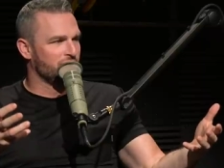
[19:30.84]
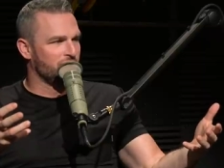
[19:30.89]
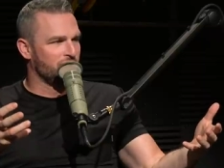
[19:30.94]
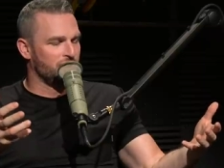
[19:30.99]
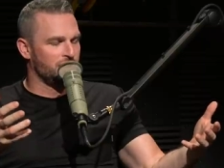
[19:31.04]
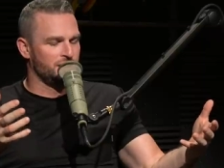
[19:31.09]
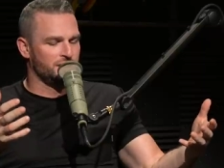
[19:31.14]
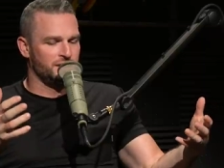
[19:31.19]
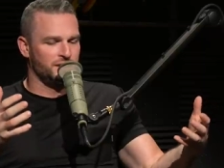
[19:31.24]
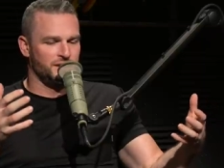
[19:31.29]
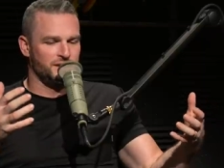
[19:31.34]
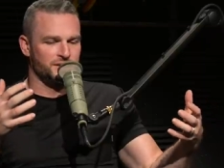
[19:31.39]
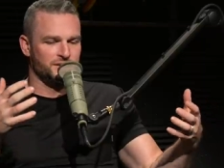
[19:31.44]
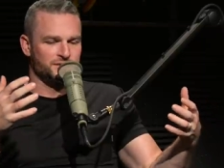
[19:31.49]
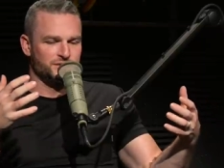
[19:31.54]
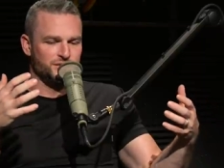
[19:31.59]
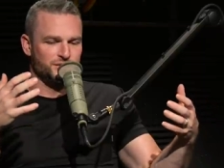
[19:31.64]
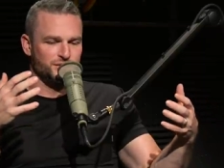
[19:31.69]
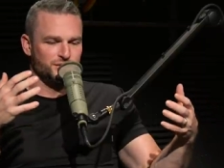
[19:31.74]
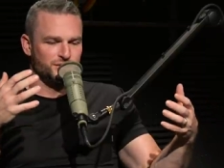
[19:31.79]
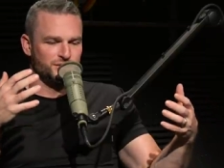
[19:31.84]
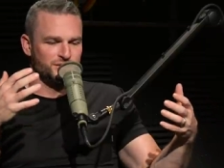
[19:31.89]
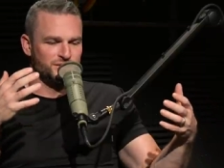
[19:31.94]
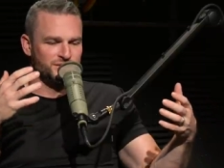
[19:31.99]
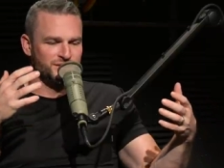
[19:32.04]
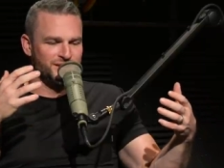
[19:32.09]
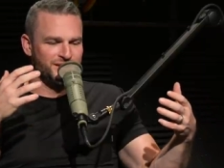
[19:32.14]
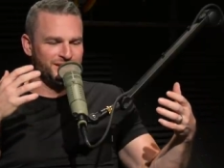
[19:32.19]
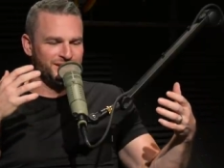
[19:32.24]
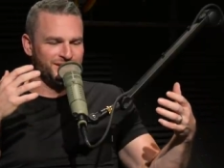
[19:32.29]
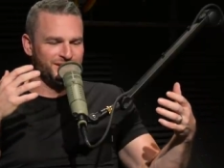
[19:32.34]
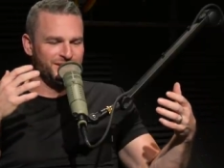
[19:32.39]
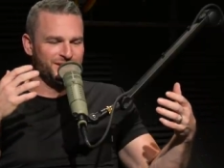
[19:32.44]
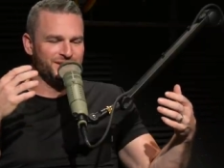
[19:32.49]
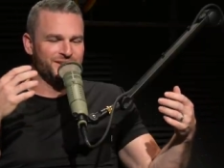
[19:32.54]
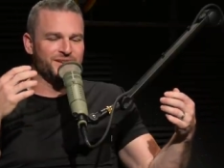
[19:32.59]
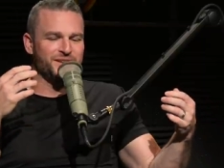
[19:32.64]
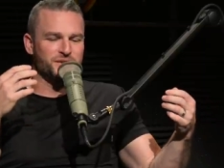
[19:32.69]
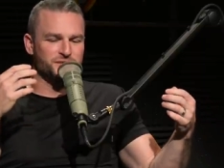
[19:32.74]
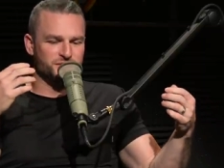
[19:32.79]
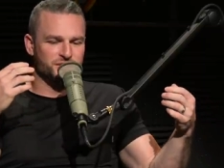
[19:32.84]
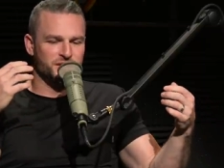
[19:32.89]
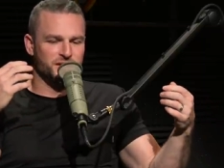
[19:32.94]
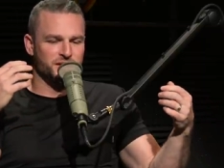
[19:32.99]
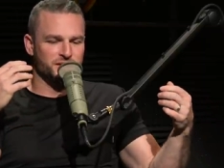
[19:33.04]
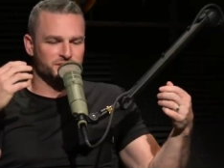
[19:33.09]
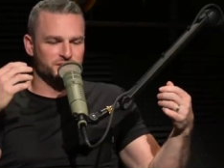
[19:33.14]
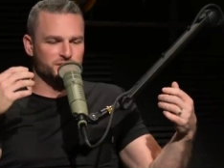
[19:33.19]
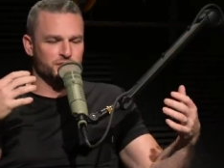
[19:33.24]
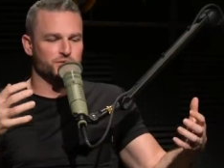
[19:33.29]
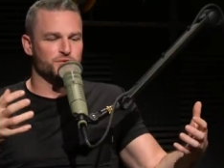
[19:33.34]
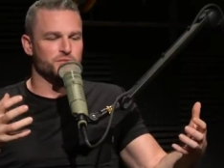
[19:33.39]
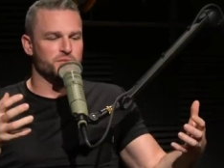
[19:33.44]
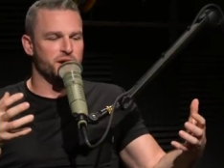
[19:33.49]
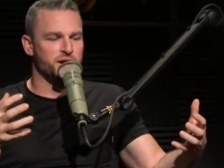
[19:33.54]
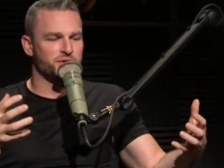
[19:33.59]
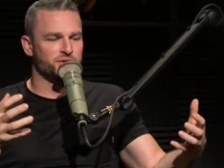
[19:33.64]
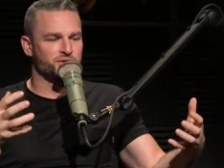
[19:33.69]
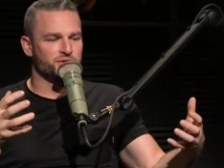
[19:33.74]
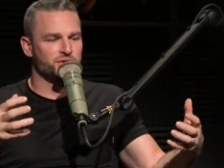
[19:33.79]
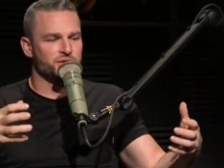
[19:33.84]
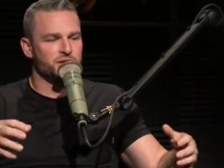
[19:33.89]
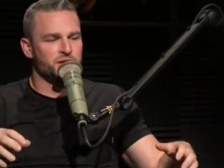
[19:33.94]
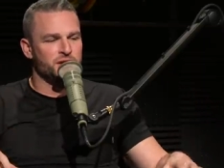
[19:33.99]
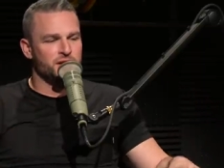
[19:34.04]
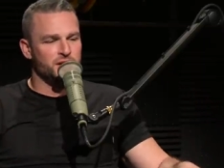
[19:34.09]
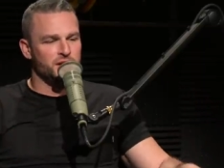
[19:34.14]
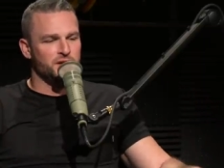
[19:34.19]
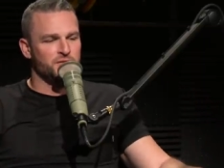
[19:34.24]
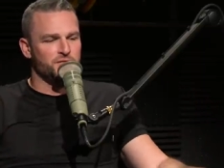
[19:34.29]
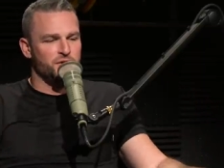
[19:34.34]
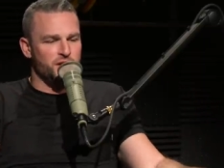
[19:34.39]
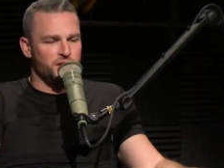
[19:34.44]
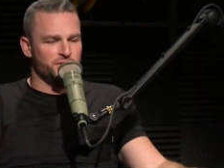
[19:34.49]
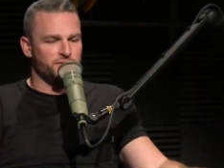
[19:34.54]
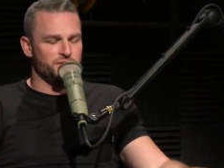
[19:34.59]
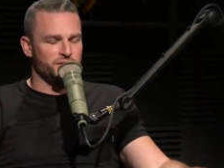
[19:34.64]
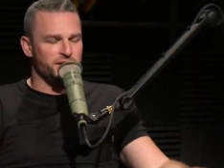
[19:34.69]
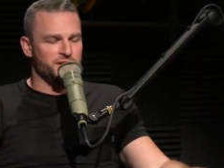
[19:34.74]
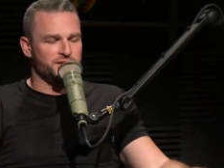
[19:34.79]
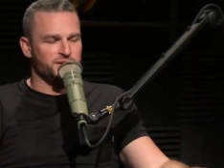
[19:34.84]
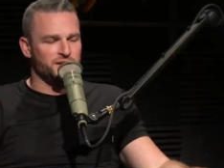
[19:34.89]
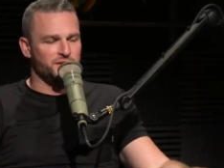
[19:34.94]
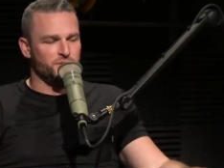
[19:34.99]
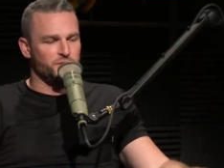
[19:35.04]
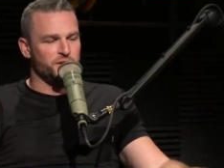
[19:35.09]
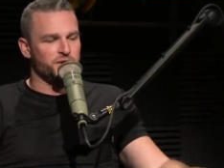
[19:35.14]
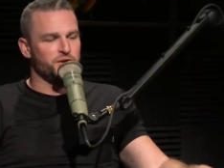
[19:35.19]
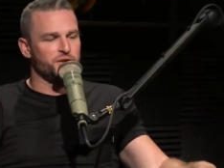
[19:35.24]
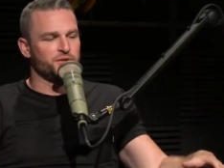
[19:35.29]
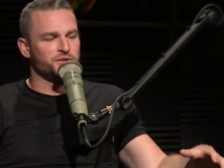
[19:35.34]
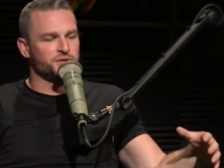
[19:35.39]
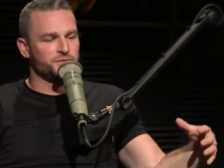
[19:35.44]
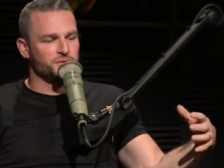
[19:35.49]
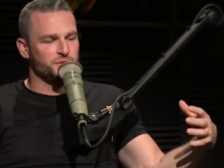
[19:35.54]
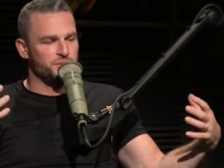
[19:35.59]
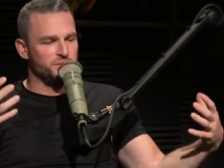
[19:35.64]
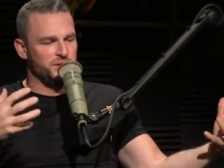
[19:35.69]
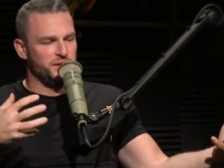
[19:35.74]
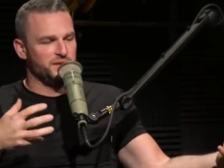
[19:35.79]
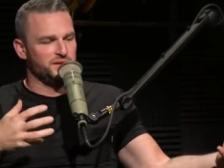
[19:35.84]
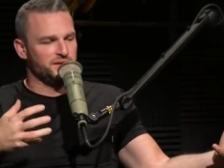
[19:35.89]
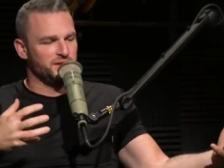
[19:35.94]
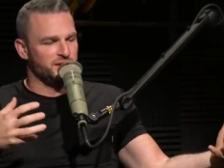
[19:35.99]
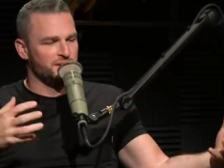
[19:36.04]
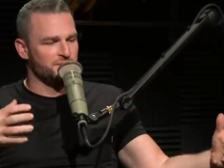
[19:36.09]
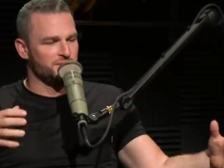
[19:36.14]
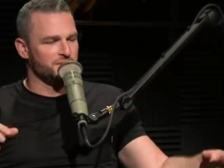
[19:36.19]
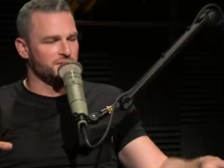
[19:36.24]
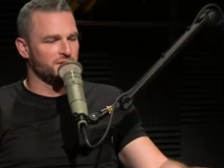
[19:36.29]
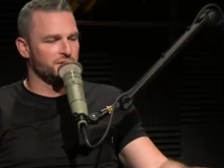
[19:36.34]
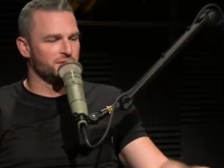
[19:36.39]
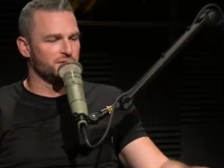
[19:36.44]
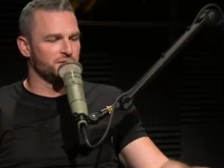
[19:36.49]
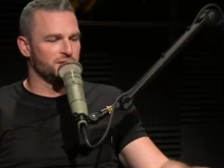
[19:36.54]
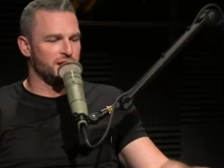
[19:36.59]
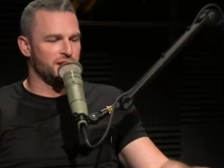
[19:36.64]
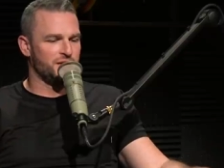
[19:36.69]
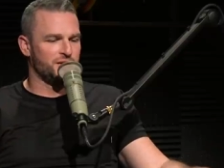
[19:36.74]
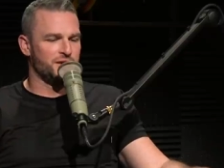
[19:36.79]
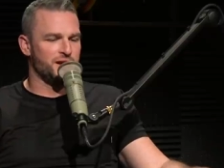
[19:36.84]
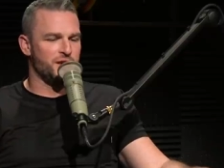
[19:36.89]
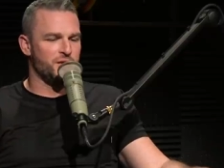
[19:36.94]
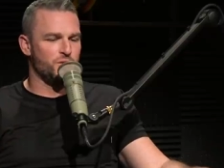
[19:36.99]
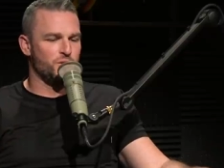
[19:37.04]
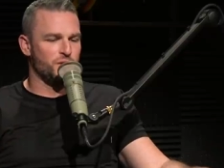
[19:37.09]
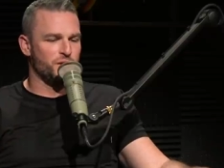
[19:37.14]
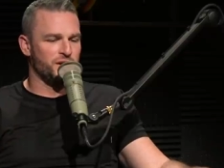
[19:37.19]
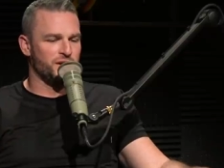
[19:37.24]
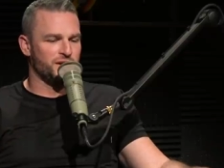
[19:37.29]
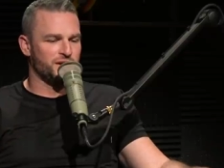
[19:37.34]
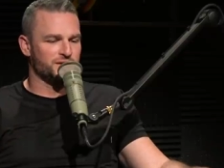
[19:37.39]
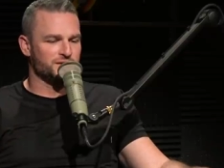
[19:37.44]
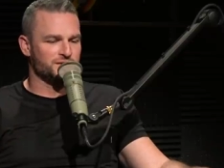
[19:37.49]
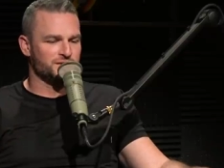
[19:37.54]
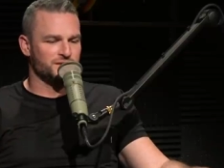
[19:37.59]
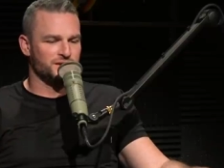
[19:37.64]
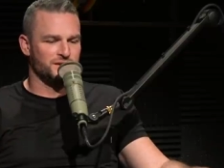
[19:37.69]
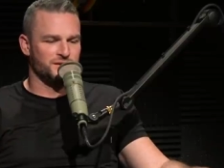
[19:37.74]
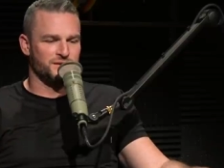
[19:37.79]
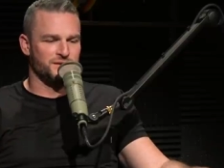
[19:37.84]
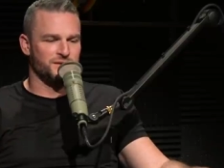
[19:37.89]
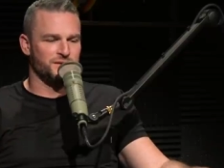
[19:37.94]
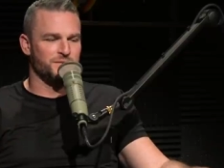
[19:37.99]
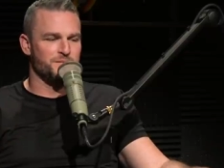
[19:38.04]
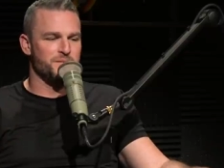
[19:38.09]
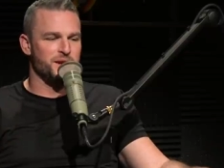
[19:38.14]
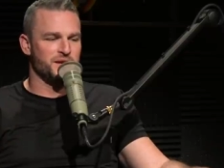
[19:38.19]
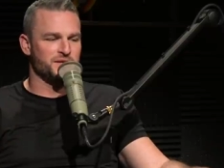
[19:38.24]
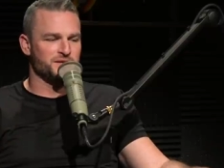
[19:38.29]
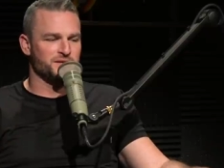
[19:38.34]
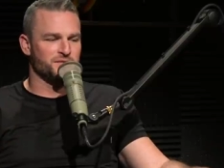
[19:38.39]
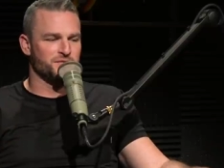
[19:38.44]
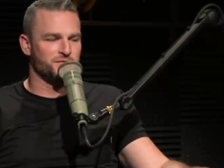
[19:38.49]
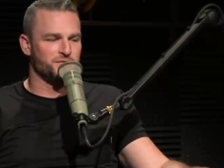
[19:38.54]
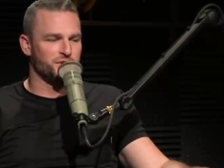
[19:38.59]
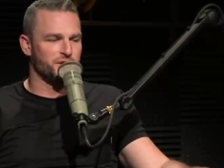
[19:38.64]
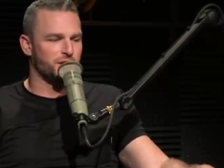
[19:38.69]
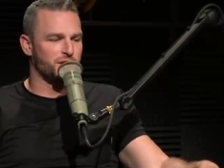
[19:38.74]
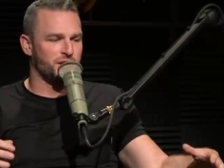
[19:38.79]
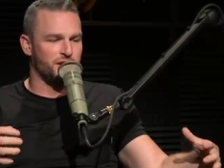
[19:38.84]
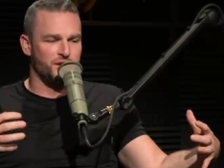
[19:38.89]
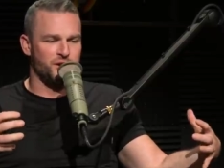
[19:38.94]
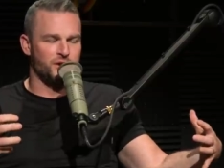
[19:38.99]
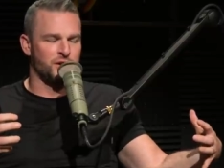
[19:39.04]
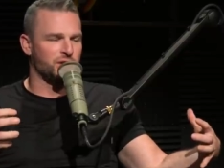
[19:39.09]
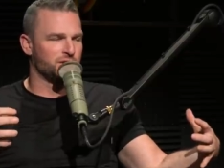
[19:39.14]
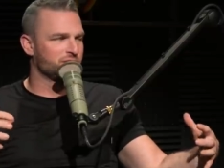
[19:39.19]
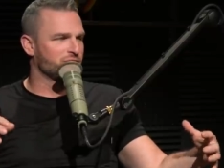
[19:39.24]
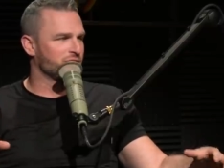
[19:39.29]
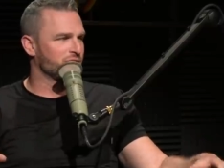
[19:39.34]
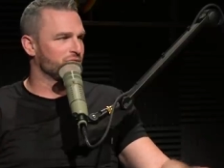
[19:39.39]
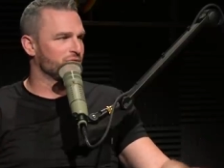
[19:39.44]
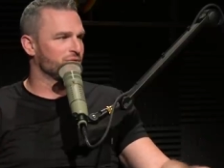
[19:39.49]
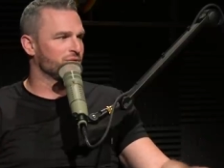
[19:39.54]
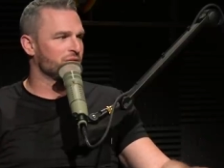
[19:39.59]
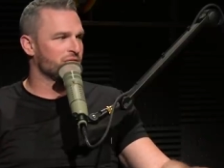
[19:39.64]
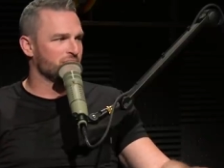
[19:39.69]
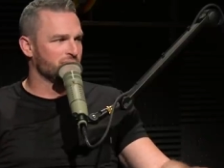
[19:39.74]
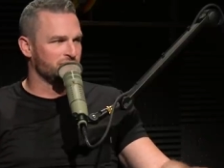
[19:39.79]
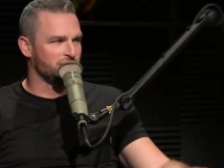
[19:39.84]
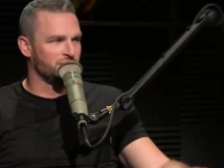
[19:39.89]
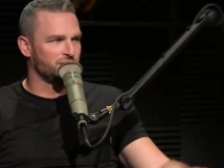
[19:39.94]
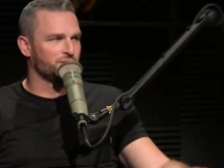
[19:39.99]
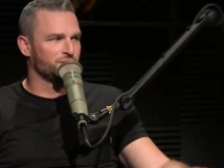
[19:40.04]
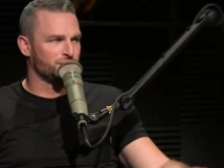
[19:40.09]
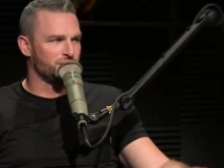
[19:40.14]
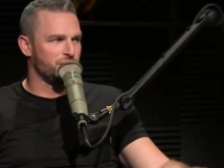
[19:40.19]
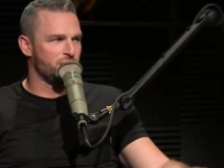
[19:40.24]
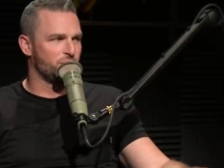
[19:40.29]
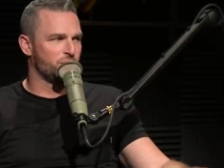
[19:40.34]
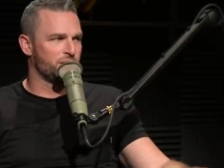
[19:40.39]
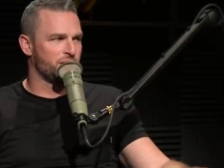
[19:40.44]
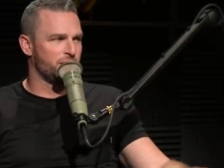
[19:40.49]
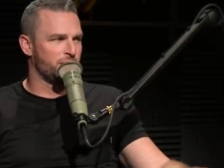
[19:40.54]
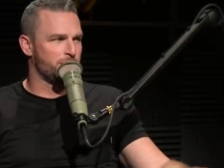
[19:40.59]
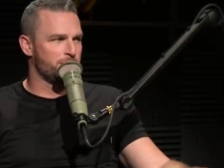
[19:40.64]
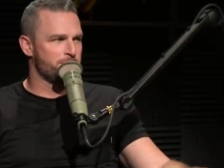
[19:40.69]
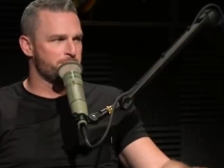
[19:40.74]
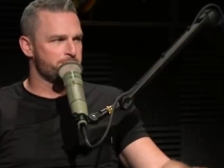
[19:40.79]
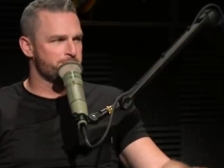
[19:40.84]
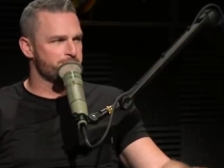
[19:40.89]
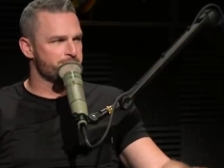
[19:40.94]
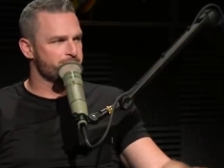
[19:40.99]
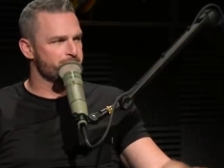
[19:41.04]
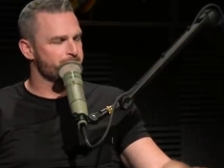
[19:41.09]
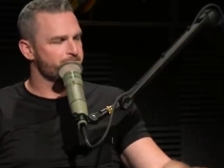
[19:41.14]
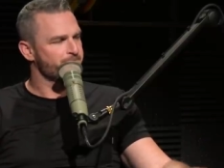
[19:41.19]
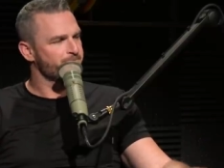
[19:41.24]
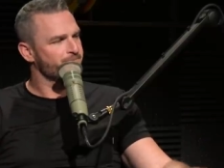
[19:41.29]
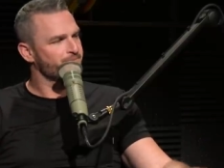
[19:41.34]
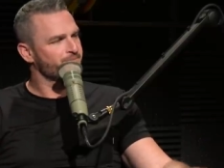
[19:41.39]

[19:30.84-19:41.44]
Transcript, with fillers: and to get too much volume for that day. When you go to repeat them, you know, later that week, it makes it very hard to get through that workout. Yeah, because you get caught